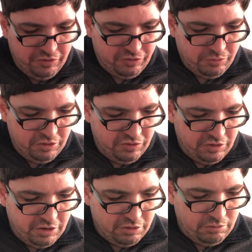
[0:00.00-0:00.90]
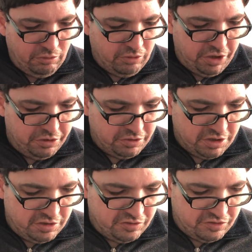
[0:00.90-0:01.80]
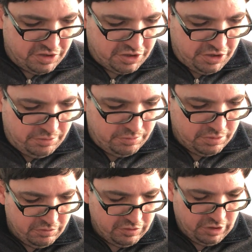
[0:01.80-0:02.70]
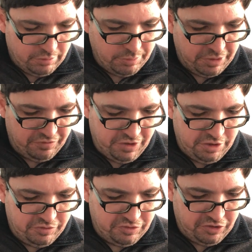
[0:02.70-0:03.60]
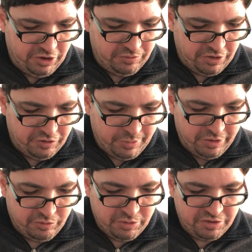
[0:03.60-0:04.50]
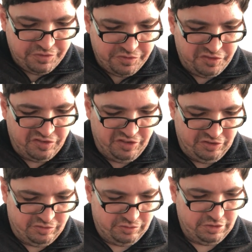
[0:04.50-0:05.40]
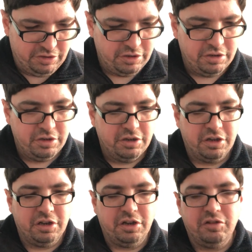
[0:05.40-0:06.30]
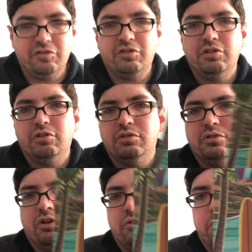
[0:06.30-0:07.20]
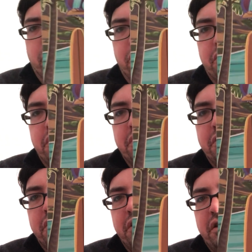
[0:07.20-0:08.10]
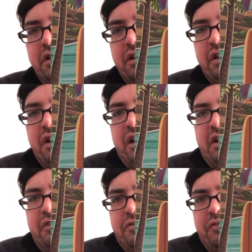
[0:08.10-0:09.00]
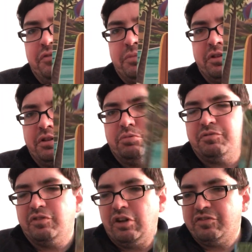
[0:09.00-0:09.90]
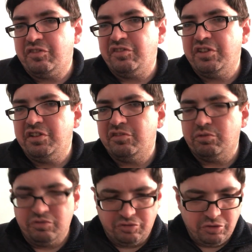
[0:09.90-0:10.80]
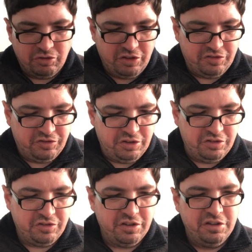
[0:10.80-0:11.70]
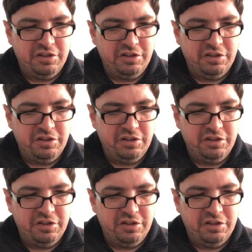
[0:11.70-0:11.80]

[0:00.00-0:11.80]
first one is another Ryan Kindtia game. So I'm a big fan of his games, and it's my 25th century, and it is Longboard. If you're familiar with Lost Cities or enjoy Lost Cities,